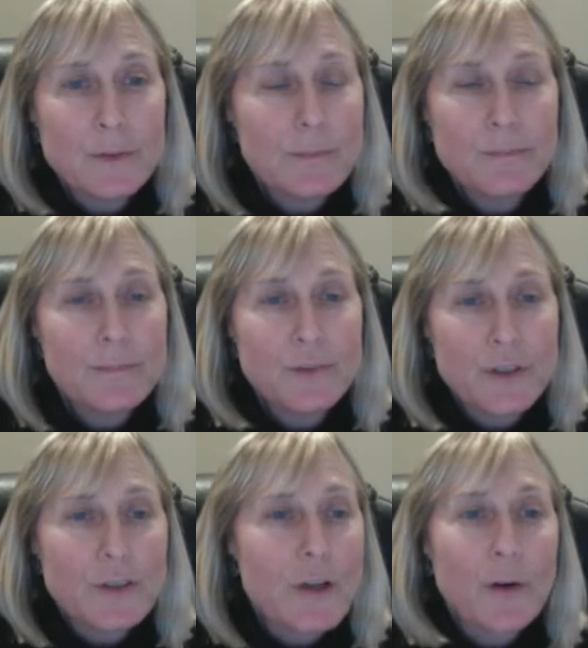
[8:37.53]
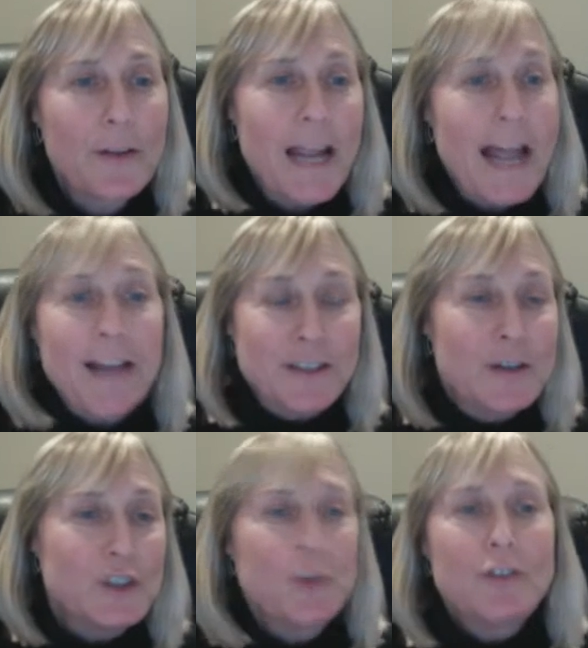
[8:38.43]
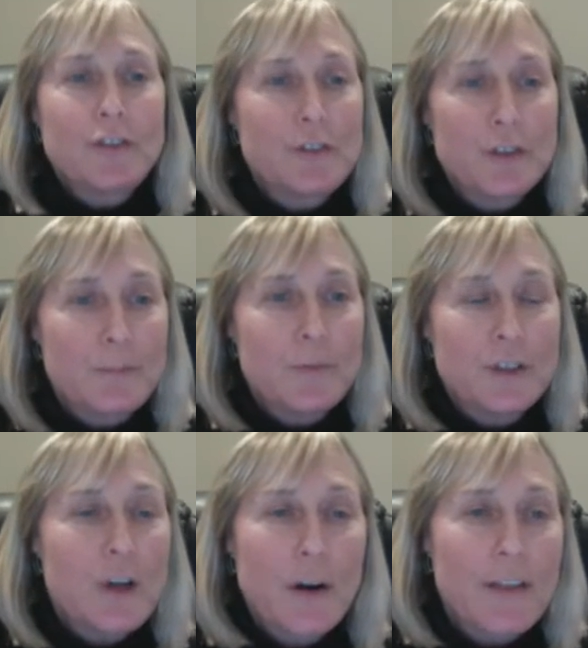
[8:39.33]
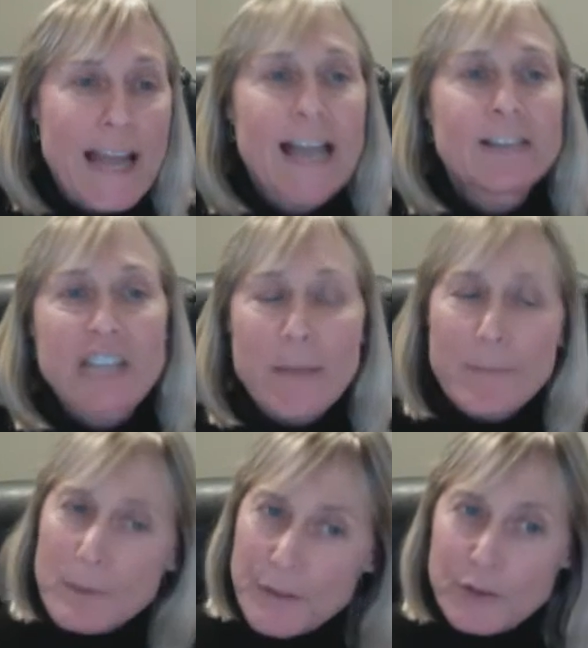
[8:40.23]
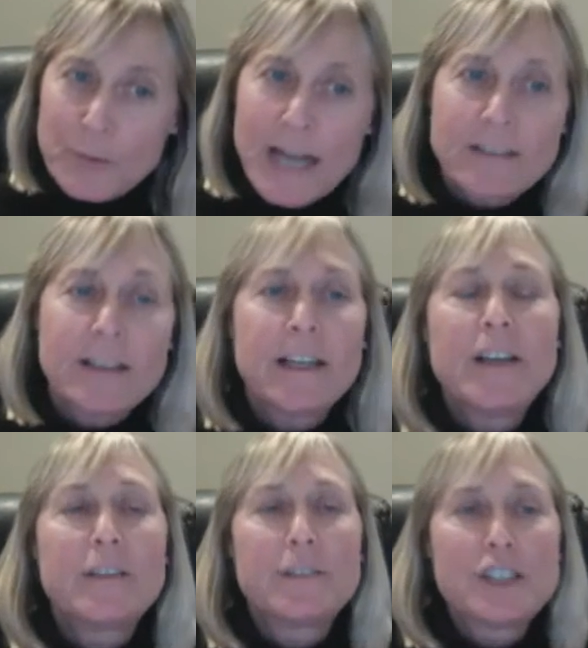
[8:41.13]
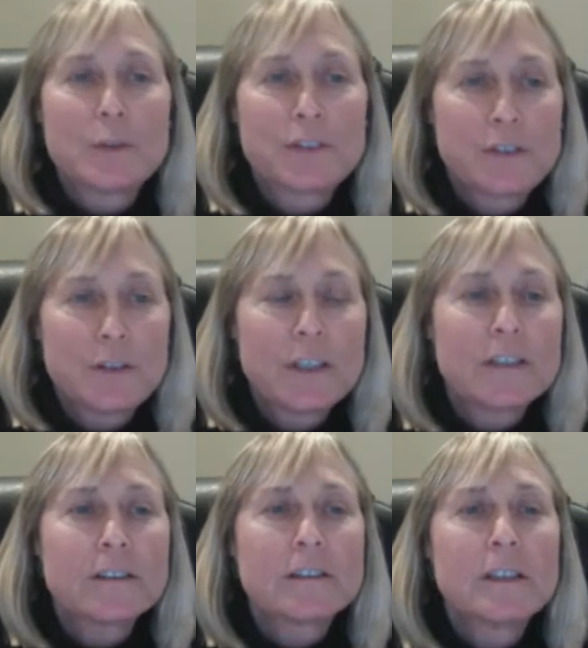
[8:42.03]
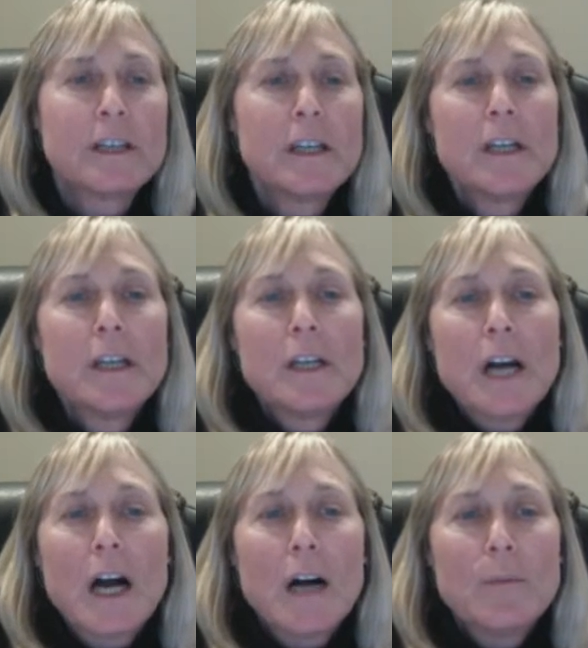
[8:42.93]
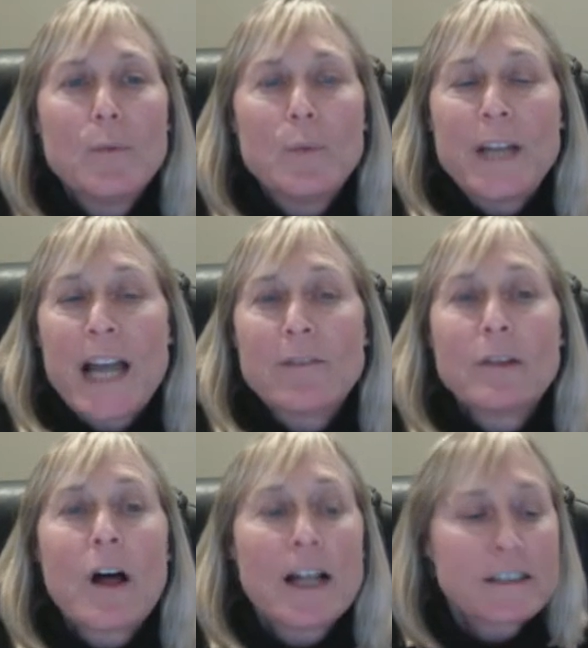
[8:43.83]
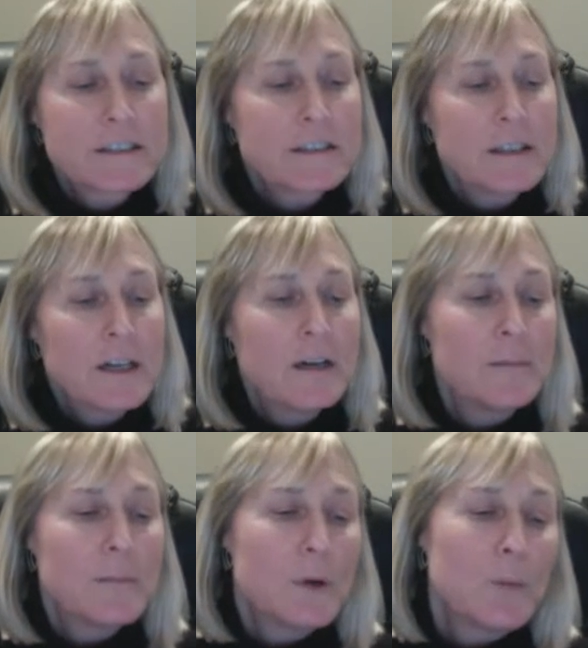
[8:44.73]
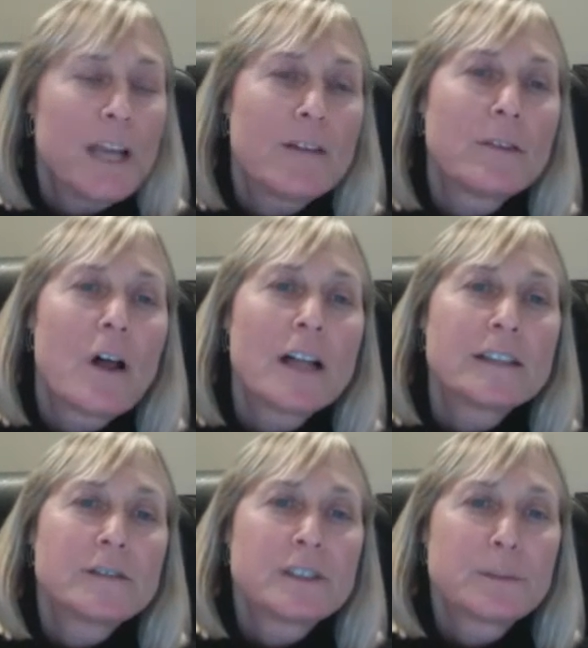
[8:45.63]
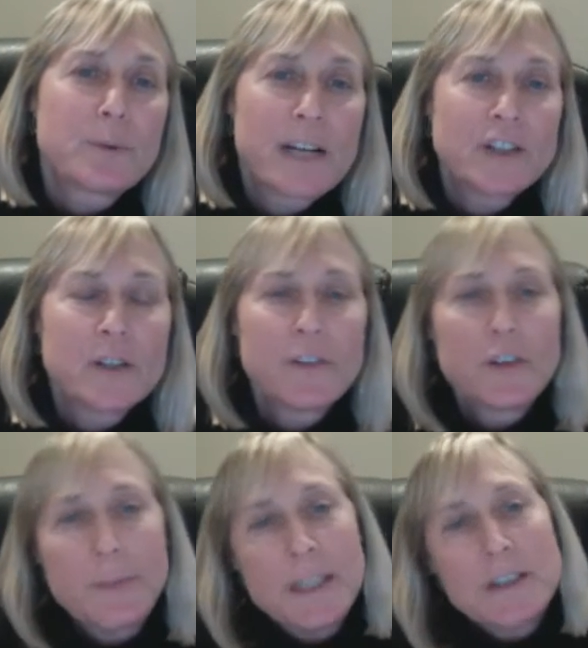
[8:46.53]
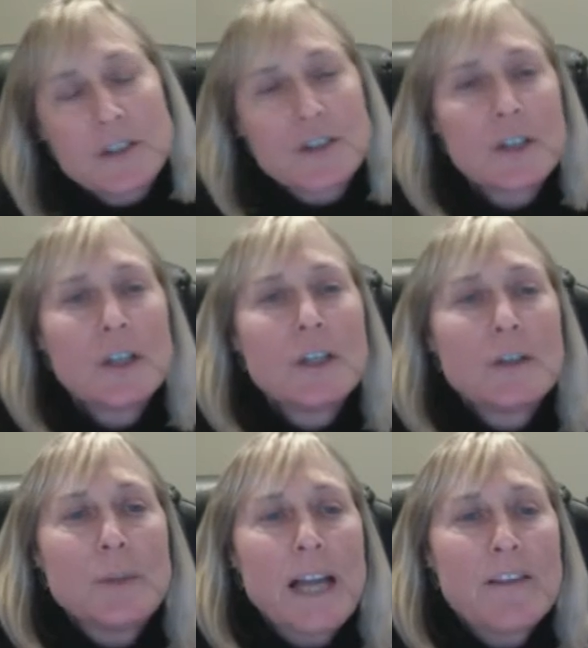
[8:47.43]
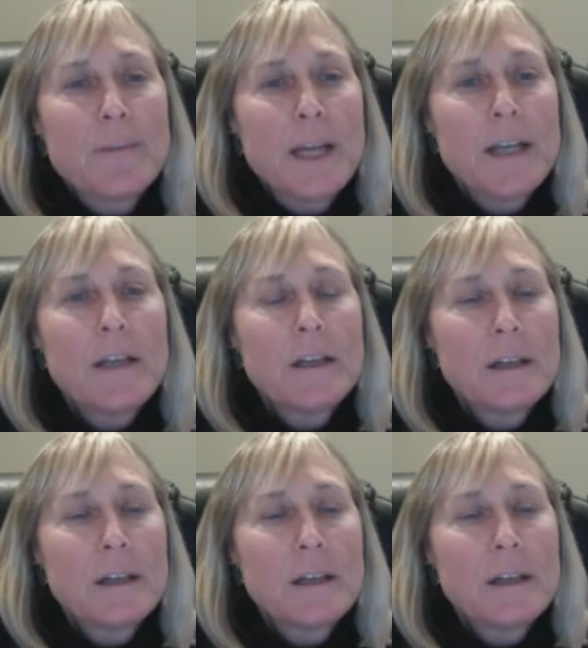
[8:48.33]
should go to the gas, Jews should go to the gas chamber, but directed at individual students. We have lots of suppression of speech. We have many